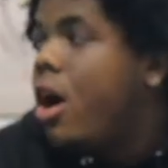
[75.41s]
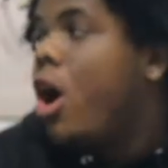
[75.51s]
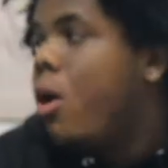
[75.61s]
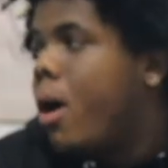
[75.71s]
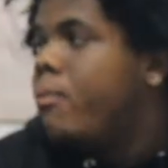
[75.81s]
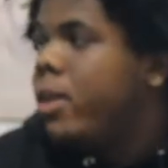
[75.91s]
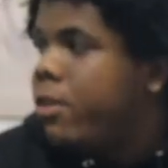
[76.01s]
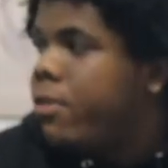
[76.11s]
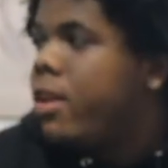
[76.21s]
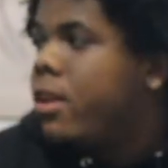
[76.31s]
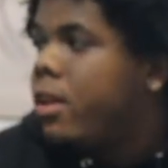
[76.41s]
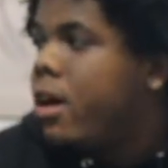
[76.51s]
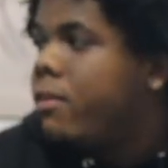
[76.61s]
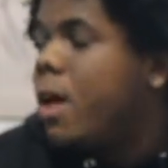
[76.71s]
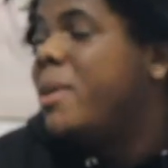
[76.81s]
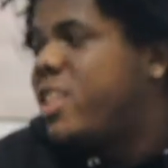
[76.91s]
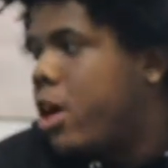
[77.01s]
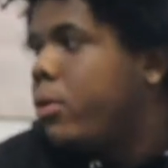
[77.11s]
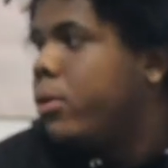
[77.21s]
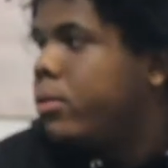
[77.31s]
Oh, I'm really feeling the love, let me
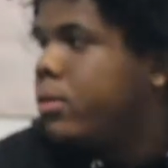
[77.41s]
tell you.